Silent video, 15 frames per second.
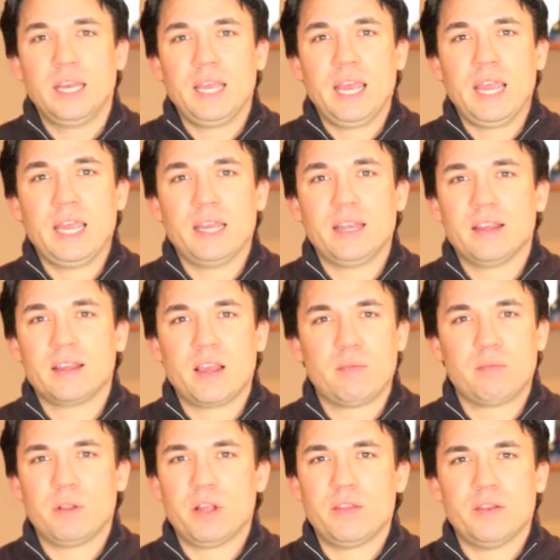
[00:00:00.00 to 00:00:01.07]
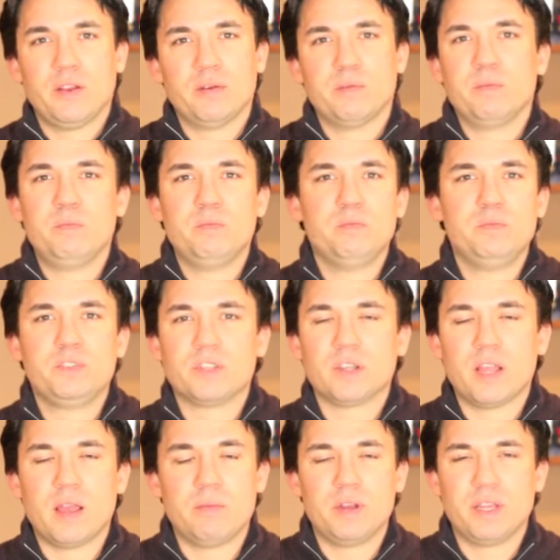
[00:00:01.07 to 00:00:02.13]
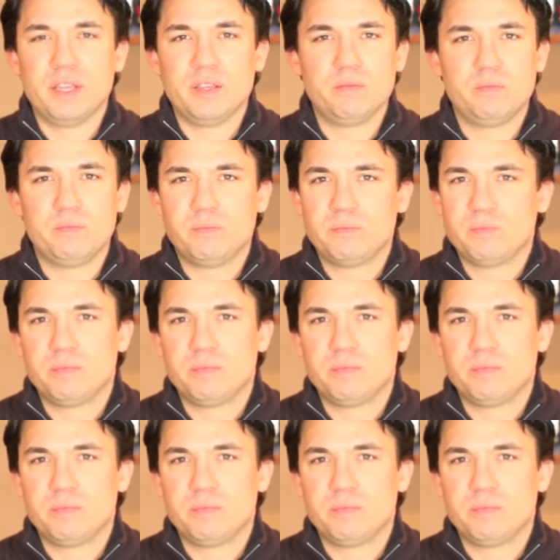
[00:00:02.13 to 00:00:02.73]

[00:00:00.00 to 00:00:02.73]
and a couple other celebrity